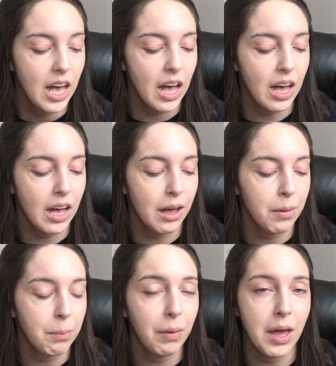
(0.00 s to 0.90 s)

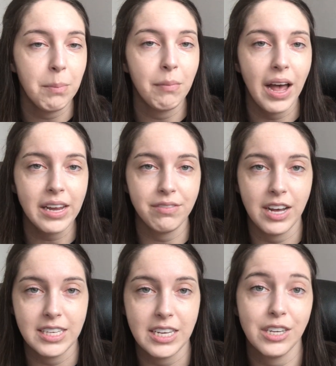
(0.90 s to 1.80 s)
But my
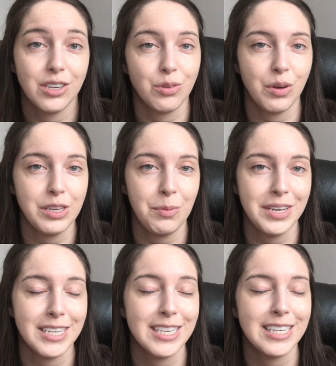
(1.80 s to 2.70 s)
advice here is going to be
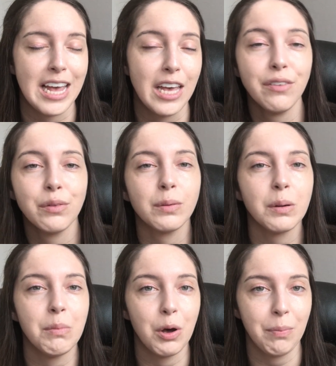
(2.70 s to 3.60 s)
to save your
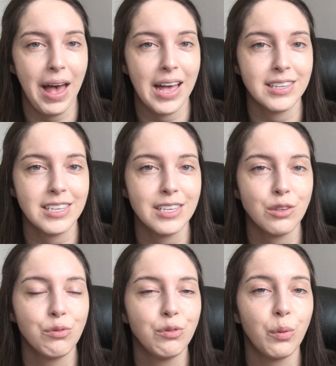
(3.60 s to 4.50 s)
remote
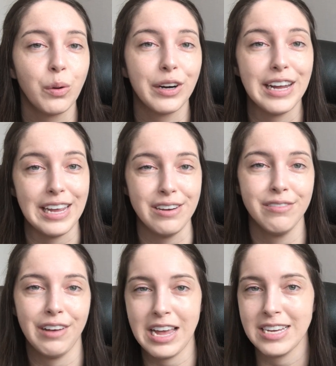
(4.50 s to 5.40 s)
passes for
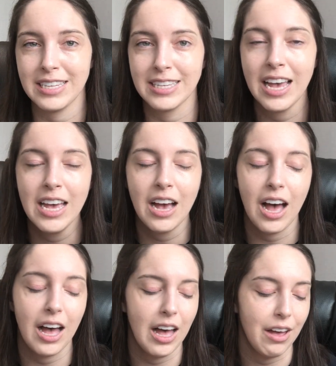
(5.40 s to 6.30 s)
invites,
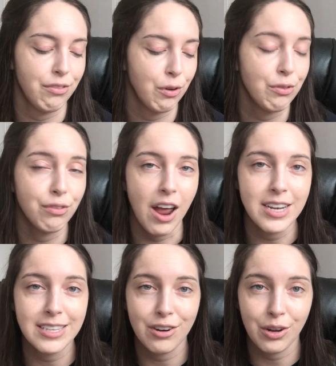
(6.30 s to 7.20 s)
for
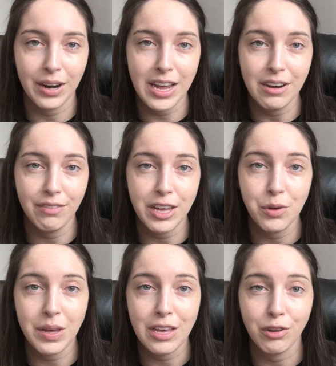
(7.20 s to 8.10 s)
friends that are going to invite
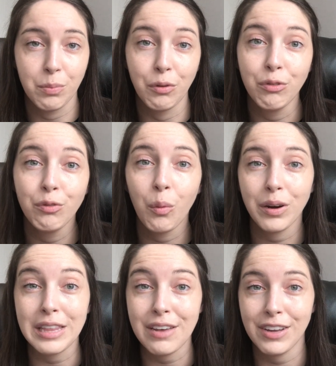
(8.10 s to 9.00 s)
you either
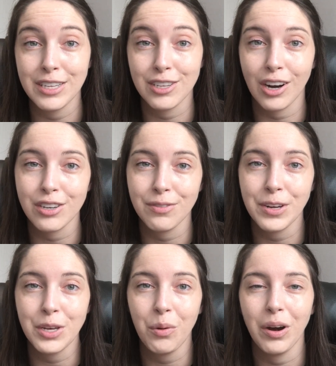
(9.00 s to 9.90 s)
before the event starts for
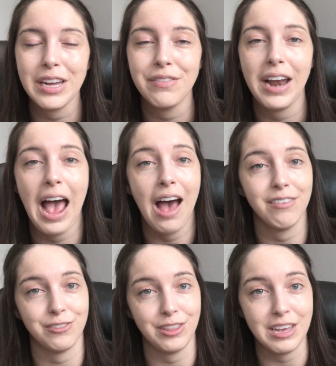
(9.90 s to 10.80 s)
you or even
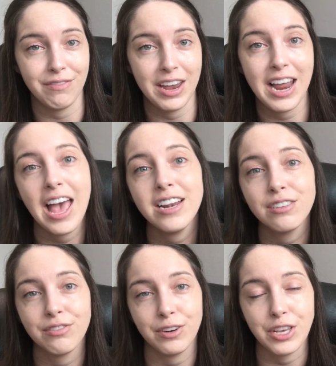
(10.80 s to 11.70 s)
after the event
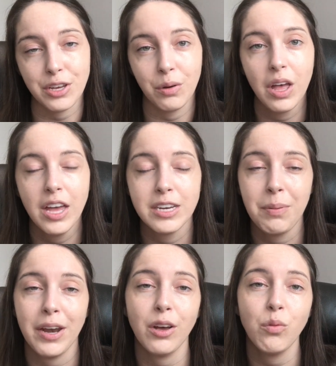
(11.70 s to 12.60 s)
ends for you,
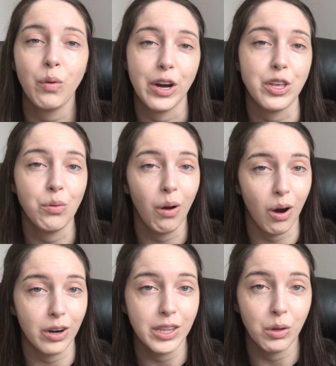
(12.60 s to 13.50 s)
depending on where you
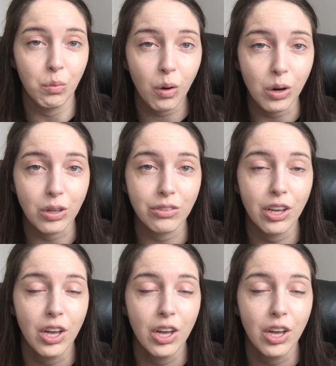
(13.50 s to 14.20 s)
are in the world.